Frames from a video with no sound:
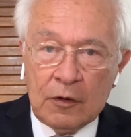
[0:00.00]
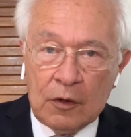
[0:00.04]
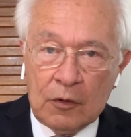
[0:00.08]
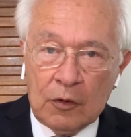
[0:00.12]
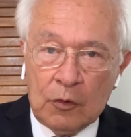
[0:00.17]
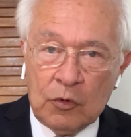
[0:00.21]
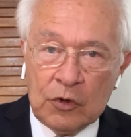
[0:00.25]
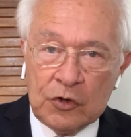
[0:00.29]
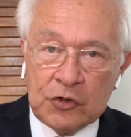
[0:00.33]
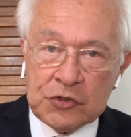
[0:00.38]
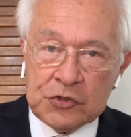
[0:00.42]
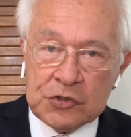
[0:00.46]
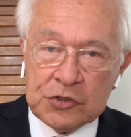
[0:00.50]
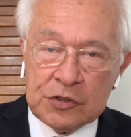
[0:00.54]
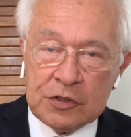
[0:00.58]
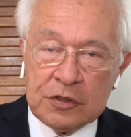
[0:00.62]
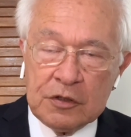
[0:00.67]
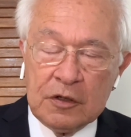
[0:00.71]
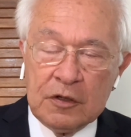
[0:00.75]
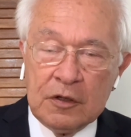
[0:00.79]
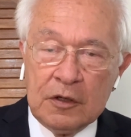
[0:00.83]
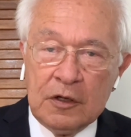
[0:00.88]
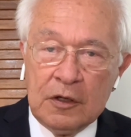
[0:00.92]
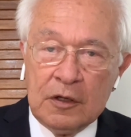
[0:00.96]

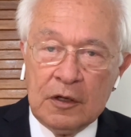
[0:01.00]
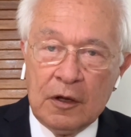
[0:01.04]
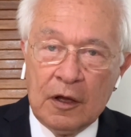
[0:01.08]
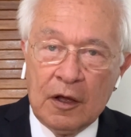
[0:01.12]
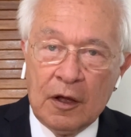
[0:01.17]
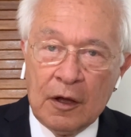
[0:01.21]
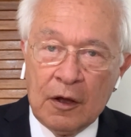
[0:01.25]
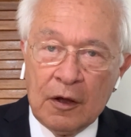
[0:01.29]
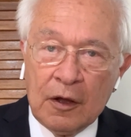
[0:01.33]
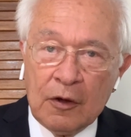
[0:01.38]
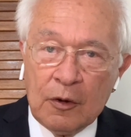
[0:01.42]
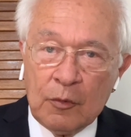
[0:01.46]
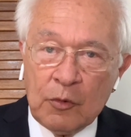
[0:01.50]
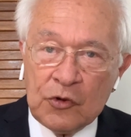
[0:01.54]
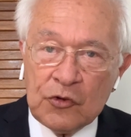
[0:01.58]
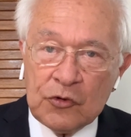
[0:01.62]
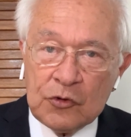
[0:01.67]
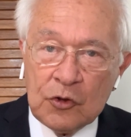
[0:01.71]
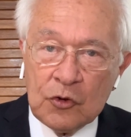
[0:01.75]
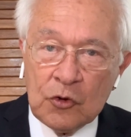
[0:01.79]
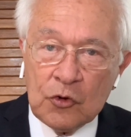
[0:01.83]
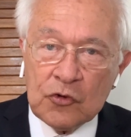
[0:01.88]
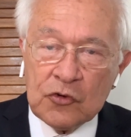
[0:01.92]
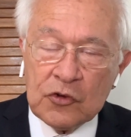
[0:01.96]
which was
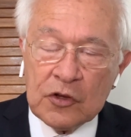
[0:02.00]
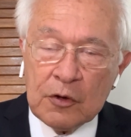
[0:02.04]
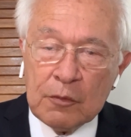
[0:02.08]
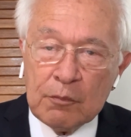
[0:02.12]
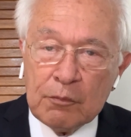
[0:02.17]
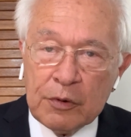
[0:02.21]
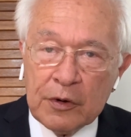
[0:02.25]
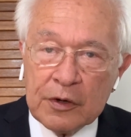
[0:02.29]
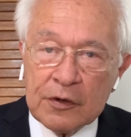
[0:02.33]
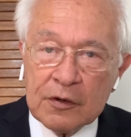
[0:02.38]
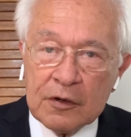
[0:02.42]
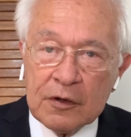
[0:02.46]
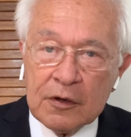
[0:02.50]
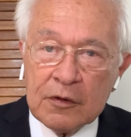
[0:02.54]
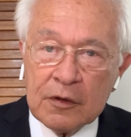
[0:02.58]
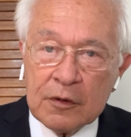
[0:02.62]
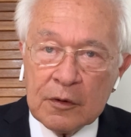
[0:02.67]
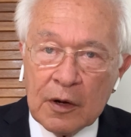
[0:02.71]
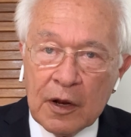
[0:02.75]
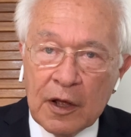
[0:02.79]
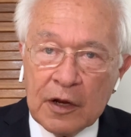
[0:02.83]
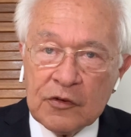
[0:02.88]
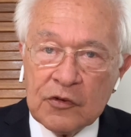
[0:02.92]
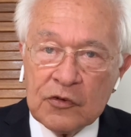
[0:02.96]
used in Britain and the
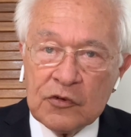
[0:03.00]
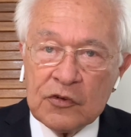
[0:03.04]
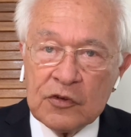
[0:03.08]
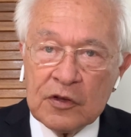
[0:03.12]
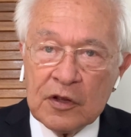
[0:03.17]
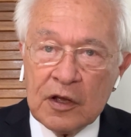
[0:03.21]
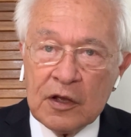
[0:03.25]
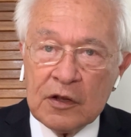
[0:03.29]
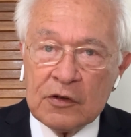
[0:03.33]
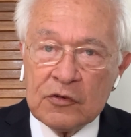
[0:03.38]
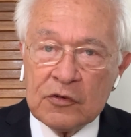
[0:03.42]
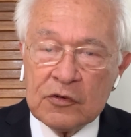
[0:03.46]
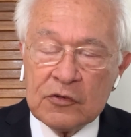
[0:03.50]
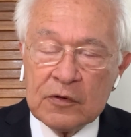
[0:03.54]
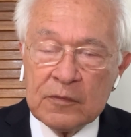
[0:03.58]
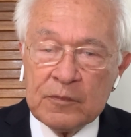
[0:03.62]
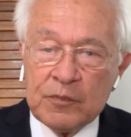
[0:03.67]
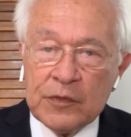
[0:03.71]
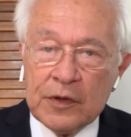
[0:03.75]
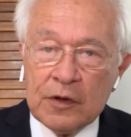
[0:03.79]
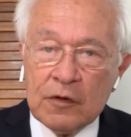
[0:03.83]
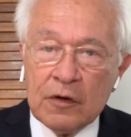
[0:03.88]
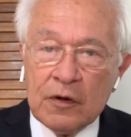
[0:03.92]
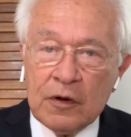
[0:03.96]
United States
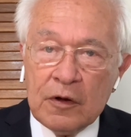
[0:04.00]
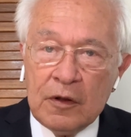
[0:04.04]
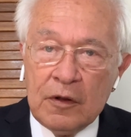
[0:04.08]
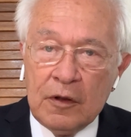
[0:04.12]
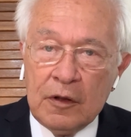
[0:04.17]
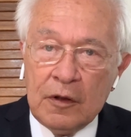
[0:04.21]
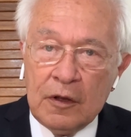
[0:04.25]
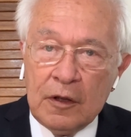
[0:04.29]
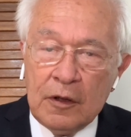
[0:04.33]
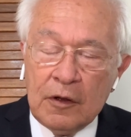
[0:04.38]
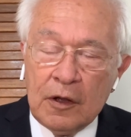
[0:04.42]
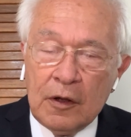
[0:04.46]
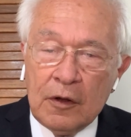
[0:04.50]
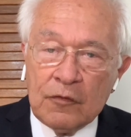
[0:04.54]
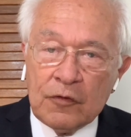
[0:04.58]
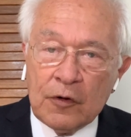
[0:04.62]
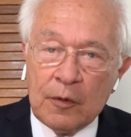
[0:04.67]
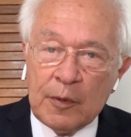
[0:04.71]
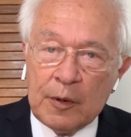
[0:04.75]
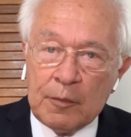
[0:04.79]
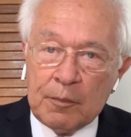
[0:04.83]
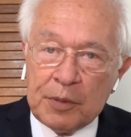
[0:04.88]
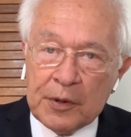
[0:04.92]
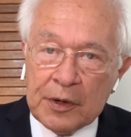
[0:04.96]

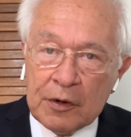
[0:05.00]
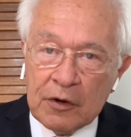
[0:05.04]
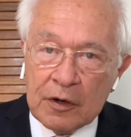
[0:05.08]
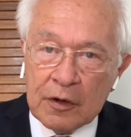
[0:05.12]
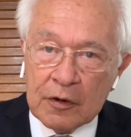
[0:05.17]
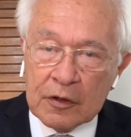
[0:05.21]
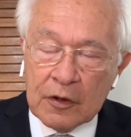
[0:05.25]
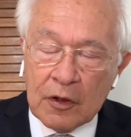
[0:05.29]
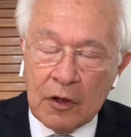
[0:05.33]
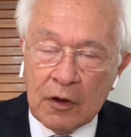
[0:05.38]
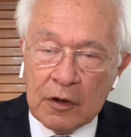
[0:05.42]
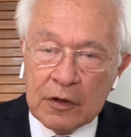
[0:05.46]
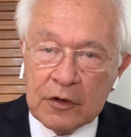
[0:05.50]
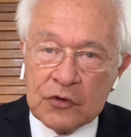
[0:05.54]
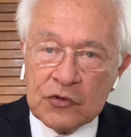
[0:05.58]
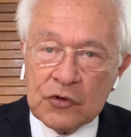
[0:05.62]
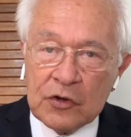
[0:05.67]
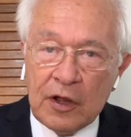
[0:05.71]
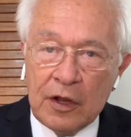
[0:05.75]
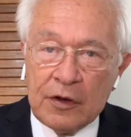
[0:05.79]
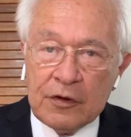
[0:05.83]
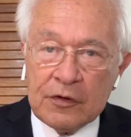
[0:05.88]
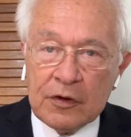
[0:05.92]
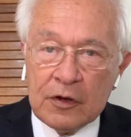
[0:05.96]
from Imperial College
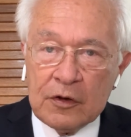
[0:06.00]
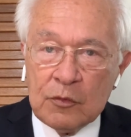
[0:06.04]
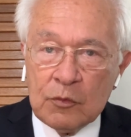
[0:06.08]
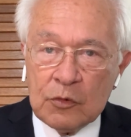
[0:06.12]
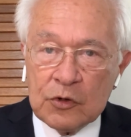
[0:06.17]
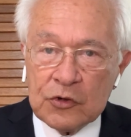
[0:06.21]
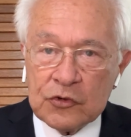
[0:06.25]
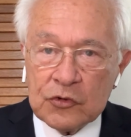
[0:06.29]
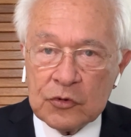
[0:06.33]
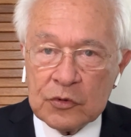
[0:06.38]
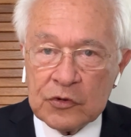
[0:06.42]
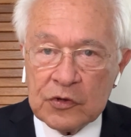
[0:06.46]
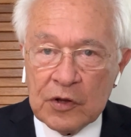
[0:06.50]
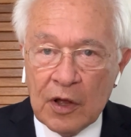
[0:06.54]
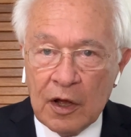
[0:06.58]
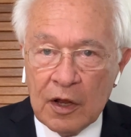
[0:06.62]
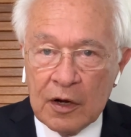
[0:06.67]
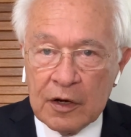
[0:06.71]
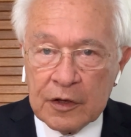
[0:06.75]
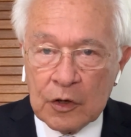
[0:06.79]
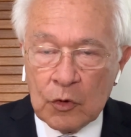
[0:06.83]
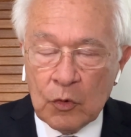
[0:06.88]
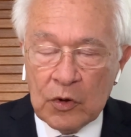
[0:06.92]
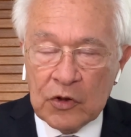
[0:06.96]
London, which was
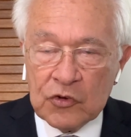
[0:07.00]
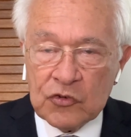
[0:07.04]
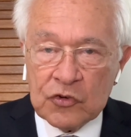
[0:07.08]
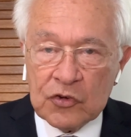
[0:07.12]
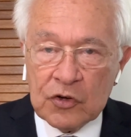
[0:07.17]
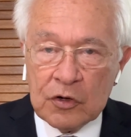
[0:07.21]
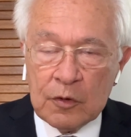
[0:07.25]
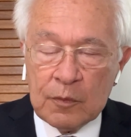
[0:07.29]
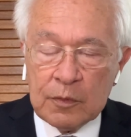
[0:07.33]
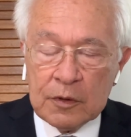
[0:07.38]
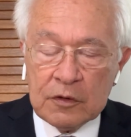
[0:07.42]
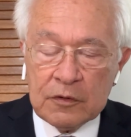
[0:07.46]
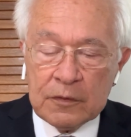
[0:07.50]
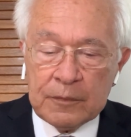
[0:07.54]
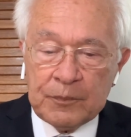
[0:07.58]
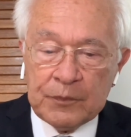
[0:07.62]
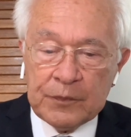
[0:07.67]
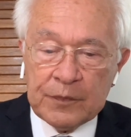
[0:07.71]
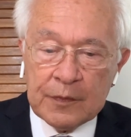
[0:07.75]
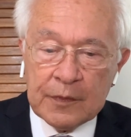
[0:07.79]
highly questionable.